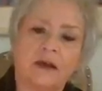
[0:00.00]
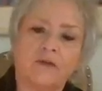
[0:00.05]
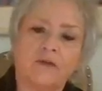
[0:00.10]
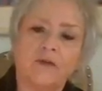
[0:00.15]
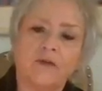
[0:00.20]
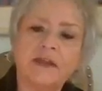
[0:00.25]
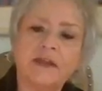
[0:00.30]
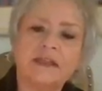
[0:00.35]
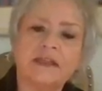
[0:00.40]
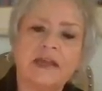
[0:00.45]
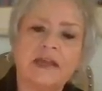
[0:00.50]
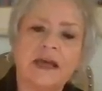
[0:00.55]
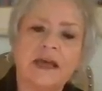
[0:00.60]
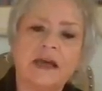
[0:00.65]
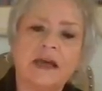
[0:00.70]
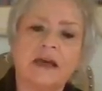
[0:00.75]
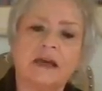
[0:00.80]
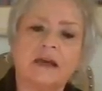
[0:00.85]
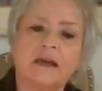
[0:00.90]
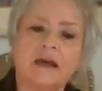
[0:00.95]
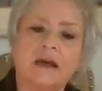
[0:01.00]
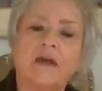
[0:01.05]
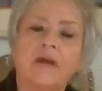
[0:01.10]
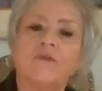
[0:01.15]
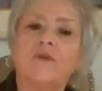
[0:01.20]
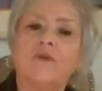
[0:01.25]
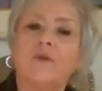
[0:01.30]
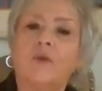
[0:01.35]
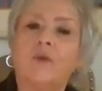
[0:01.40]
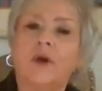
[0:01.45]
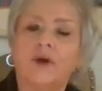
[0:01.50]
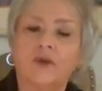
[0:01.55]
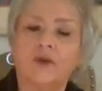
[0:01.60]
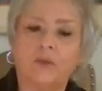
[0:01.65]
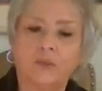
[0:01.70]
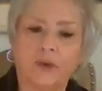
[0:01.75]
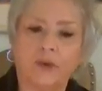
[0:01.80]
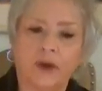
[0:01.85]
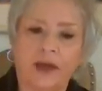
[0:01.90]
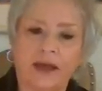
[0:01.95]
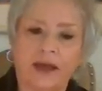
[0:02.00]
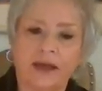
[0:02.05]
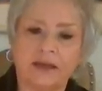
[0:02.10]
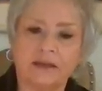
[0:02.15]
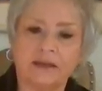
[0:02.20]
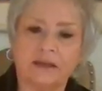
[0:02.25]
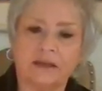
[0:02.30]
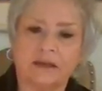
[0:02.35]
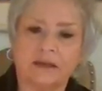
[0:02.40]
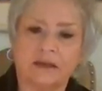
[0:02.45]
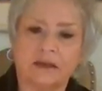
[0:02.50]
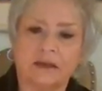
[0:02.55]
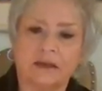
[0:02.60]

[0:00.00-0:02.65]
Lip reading: for the sake of the one who prays.